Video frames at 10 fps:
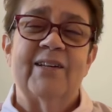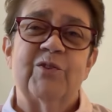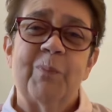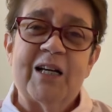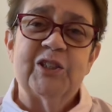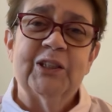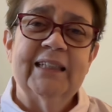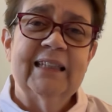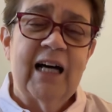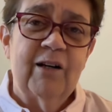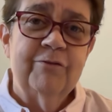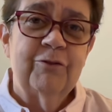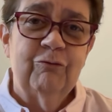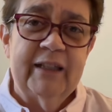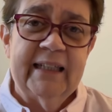especially love
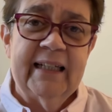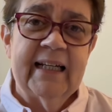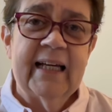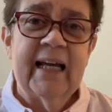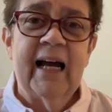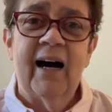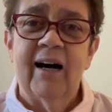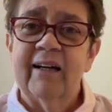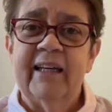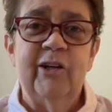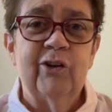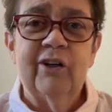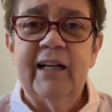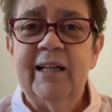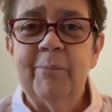reading
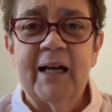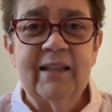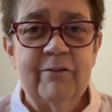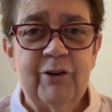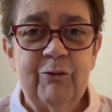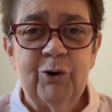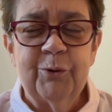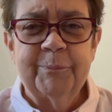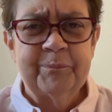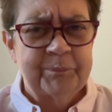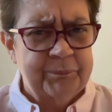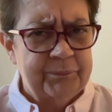here in my living room,